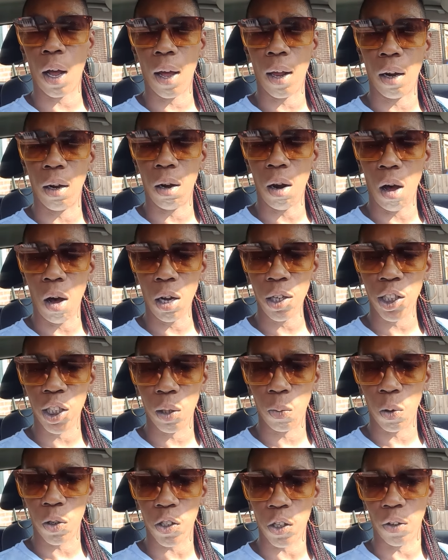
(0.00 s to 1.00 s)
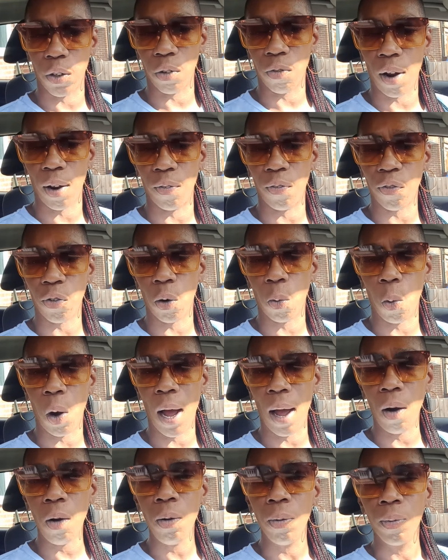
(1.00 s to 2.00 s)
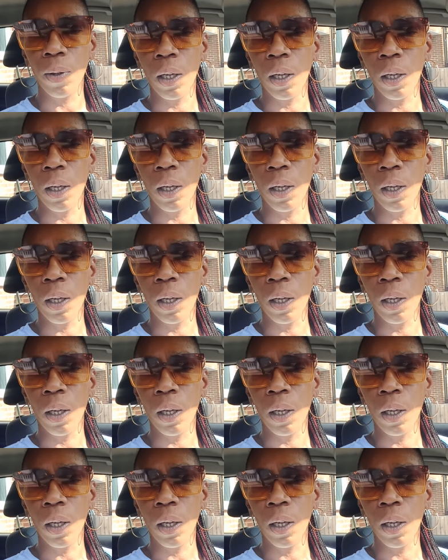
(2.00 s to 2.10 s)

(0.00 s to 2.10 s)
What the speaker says: at large. He was on the run for a while.